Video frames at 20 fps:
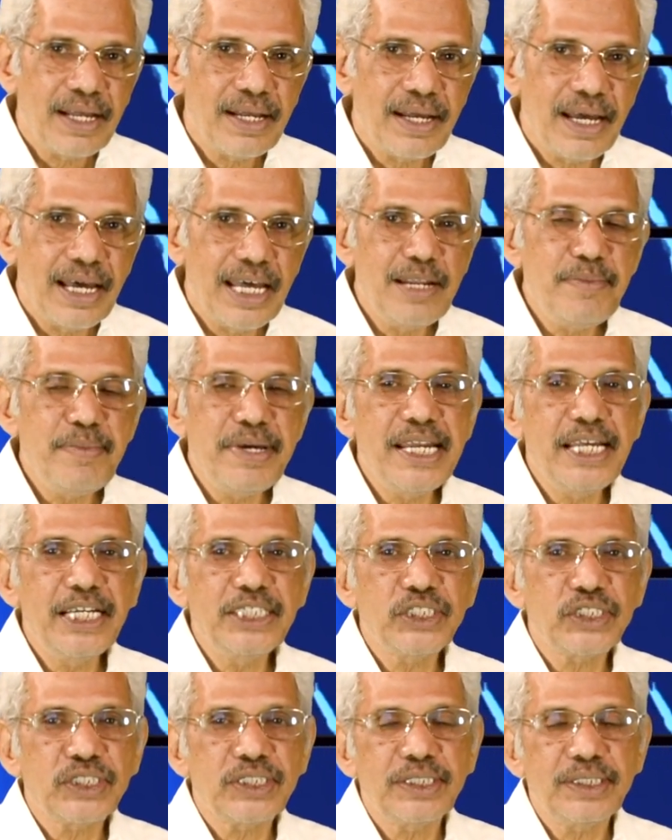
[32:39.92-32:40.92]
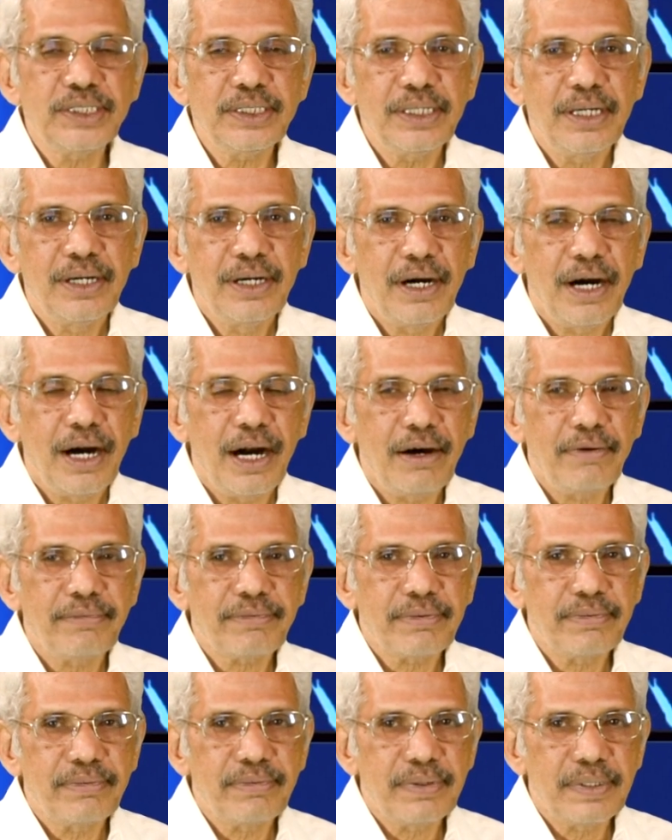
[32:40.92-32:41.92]
elimination of
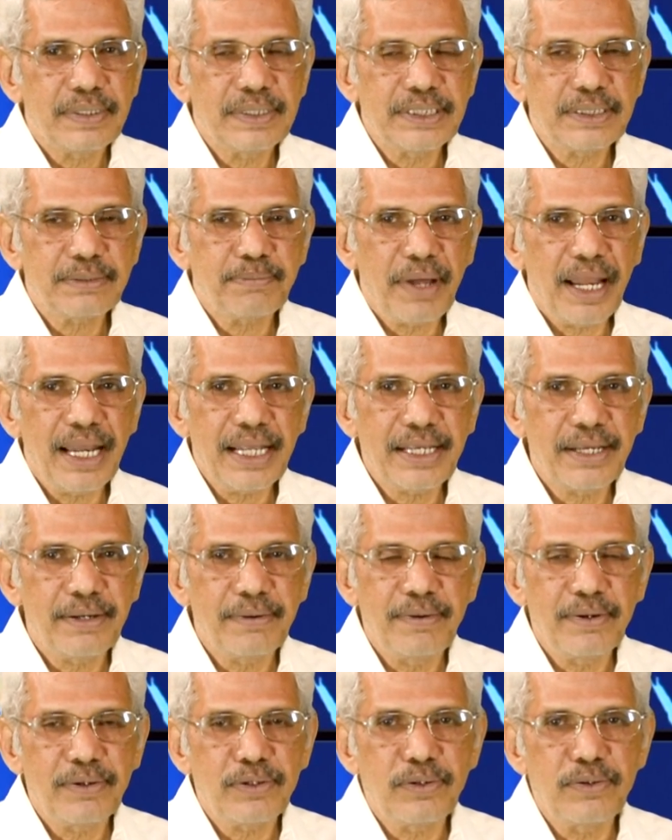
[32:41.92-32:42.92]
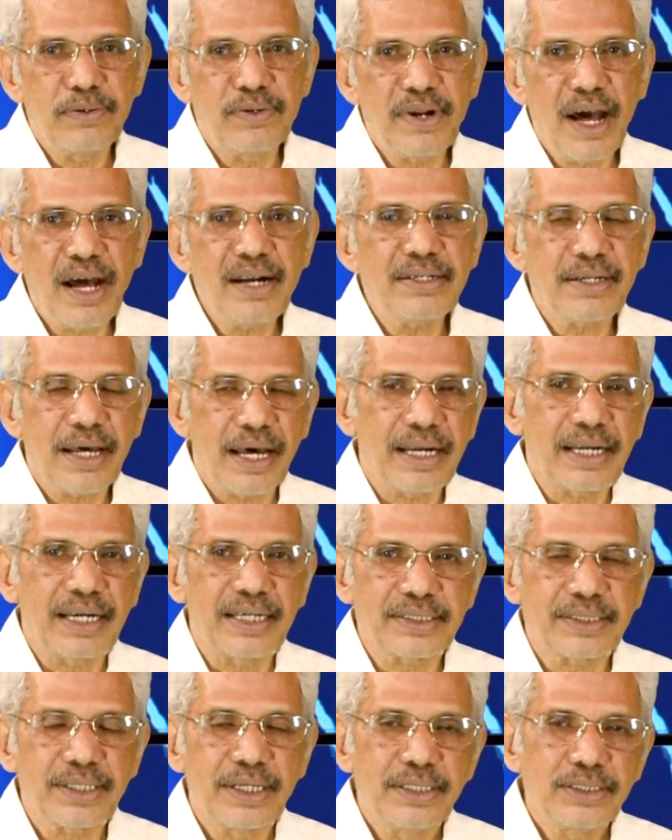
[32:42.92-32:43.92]
this molecule to
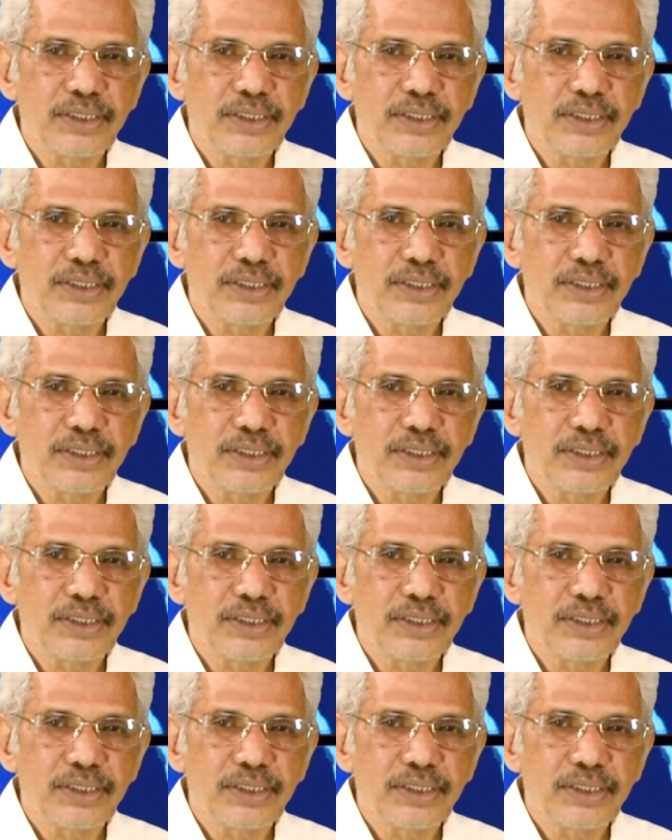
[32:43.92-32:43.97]
non-targets